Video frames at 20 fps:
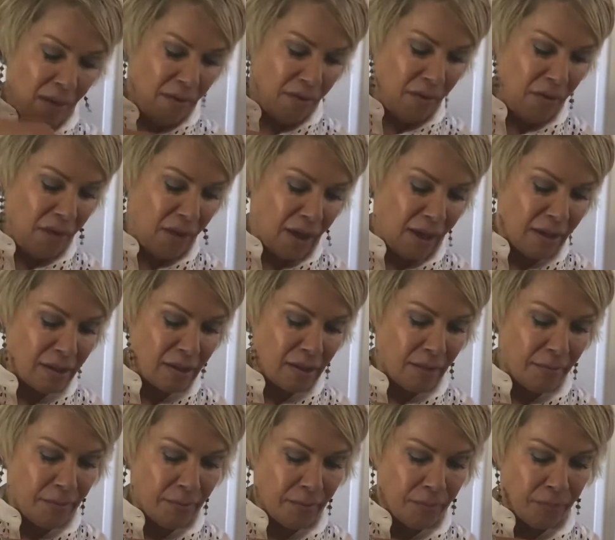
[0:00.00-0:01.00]
this,
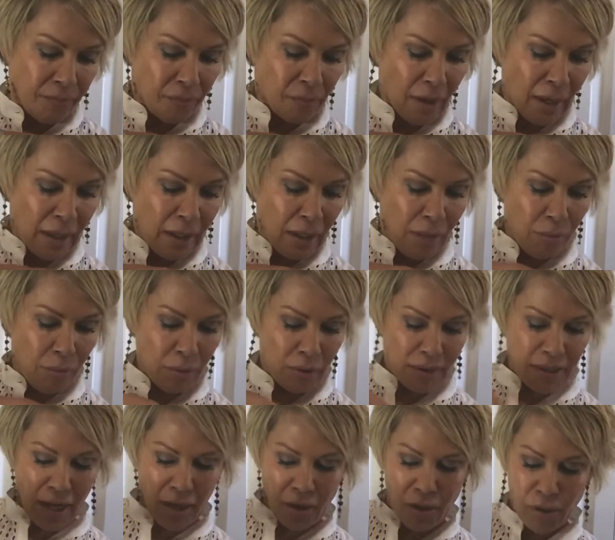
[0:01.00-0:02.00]
and it will
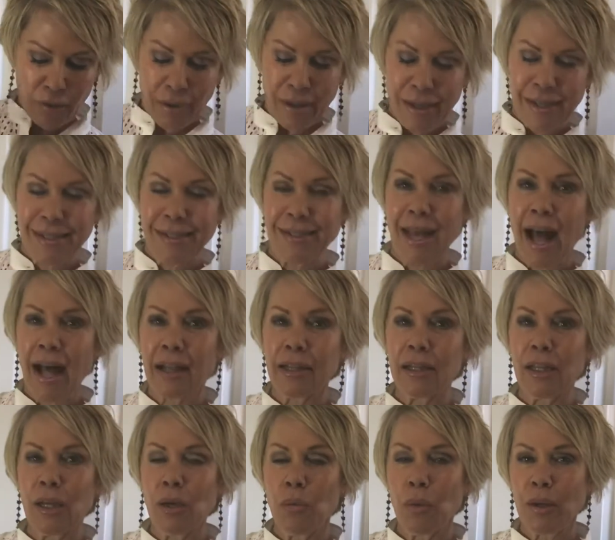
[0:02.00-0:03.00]
tell you
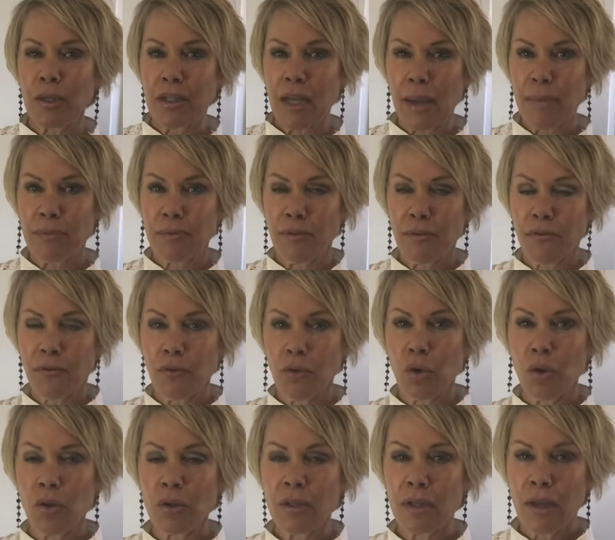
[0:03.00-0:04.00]
exactly what types of
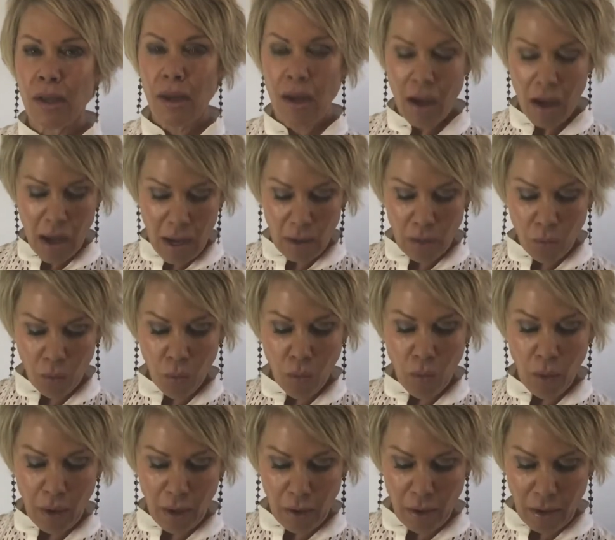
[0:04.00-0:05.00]
food and
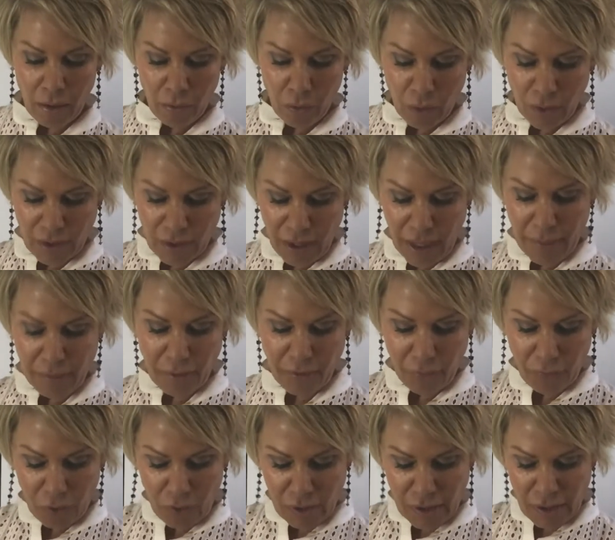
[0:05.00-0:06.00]
uh, uh, what types of
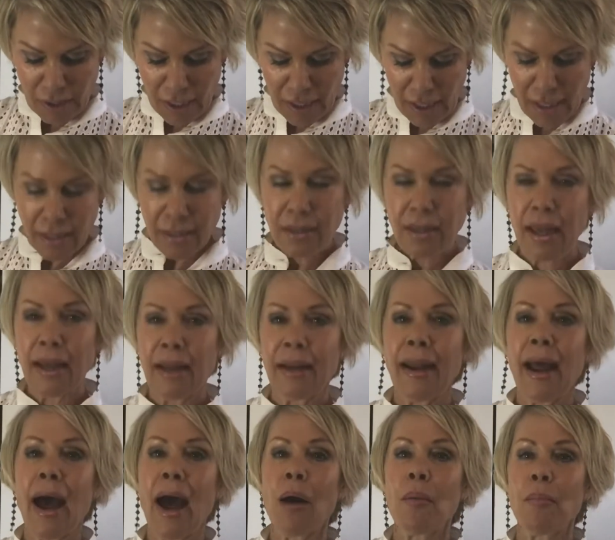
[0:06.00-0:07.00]
food to eat and
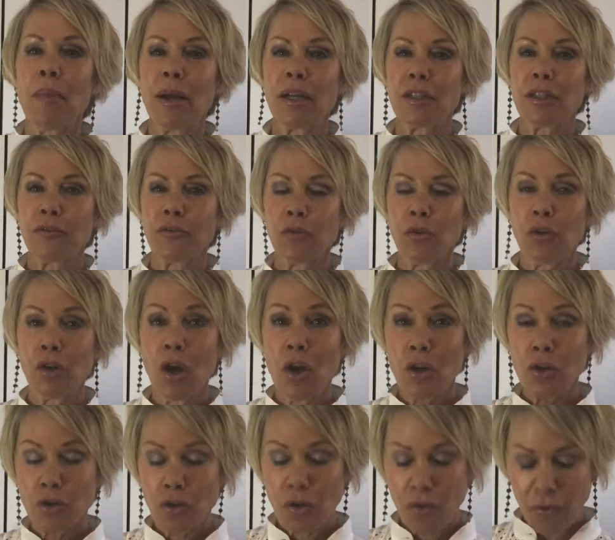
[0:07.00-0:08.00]
how much food.
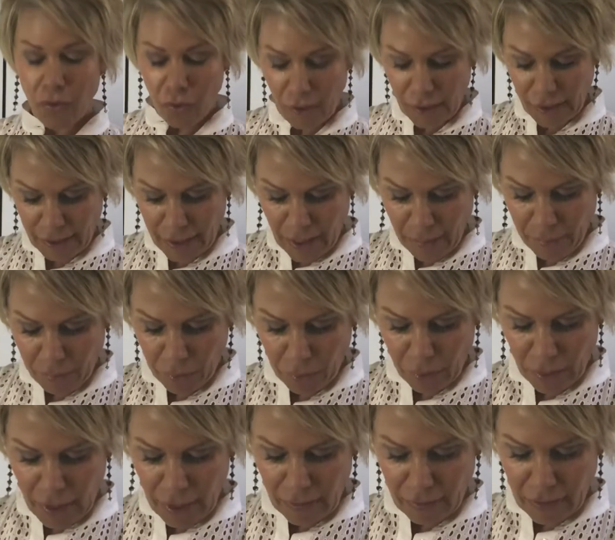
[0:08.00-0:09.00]
So for example,
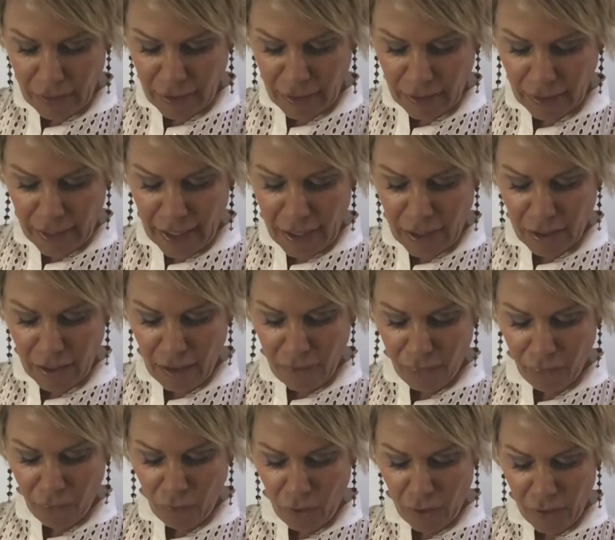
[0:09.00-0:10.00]
this lady's got
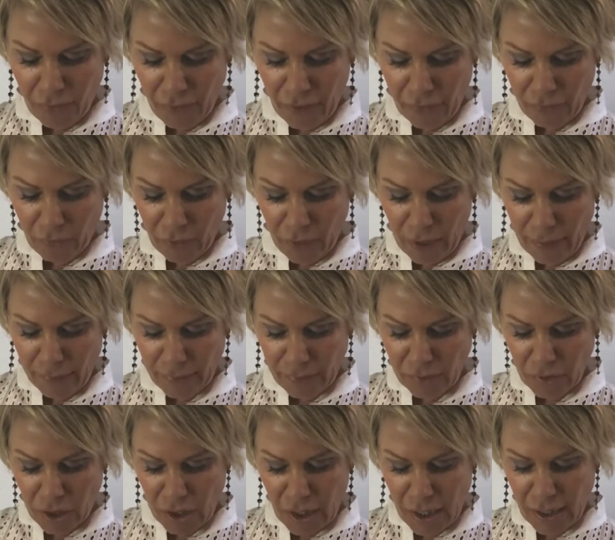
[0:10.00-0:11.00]
45 grams of
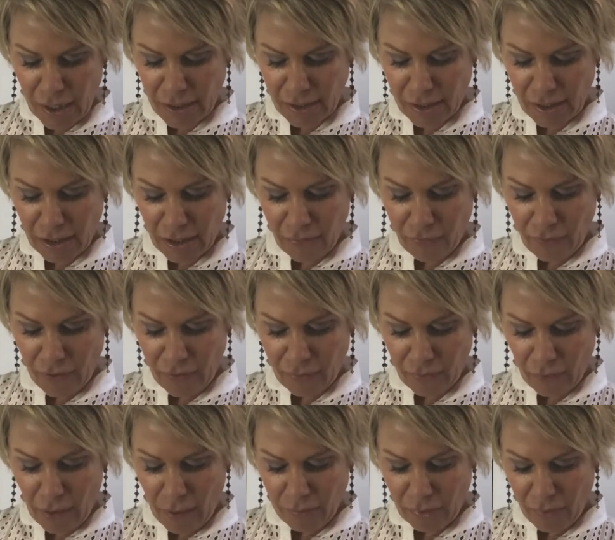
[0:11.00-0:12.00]
cheese, 65
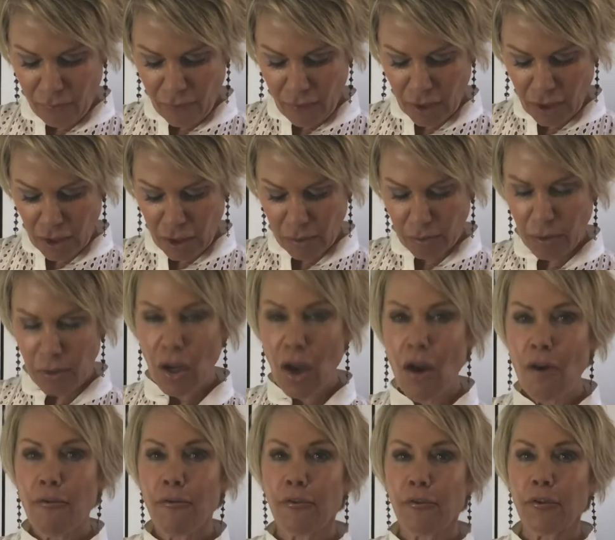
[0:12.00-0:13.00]
grams of vegetables,
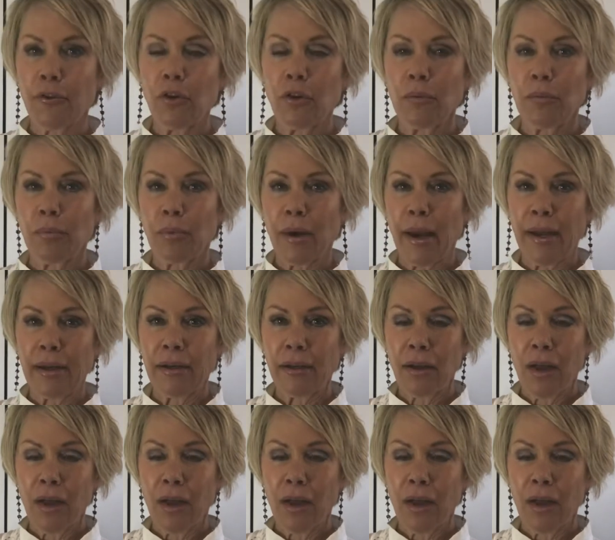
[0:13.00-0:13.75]
fruit and bread.